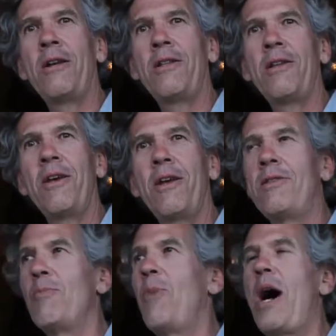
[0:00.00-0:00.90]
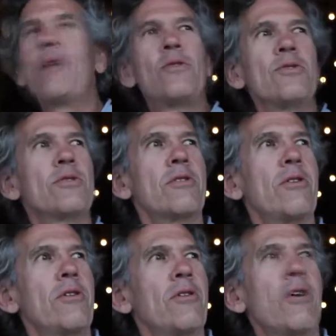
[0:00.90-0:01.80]
and, and the bottles
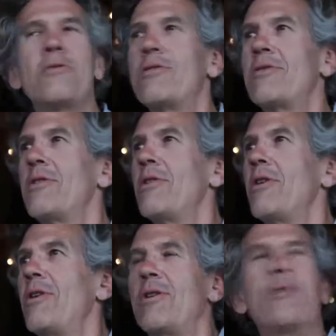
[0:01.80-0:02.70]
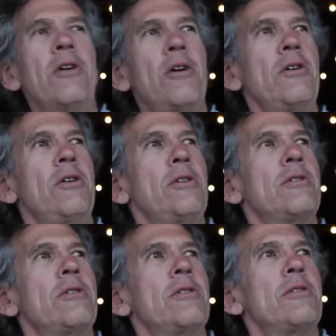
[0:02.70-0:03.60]
are, are
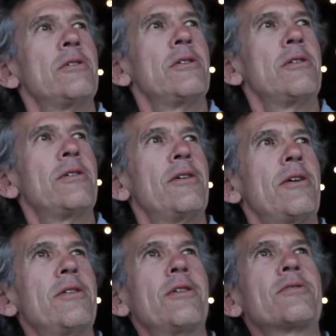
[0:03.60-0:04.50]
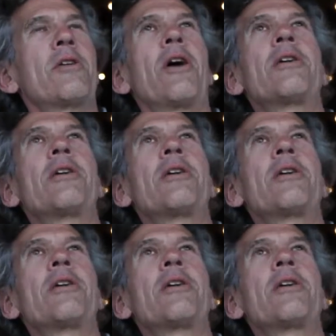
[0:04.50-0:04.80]
uh, it's like